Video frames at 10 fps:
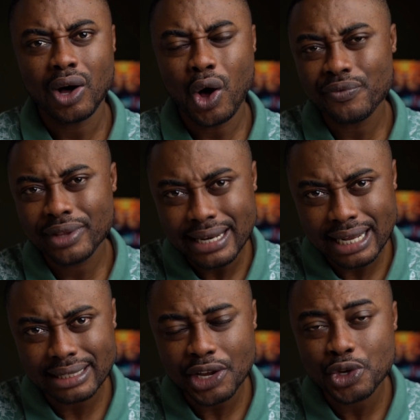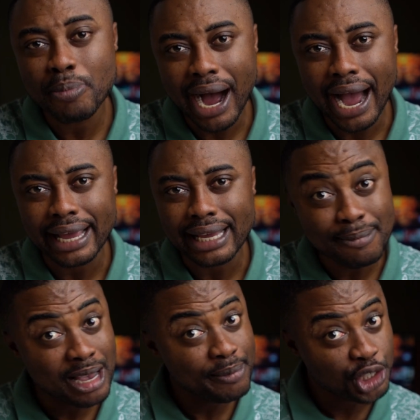of the data you buy. It
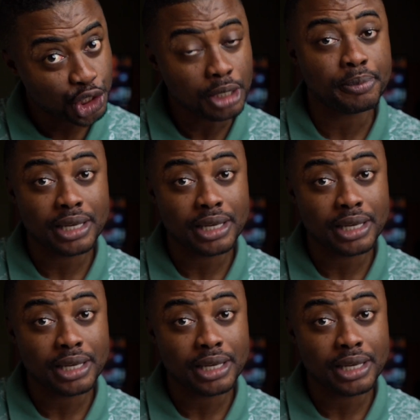may be cheap,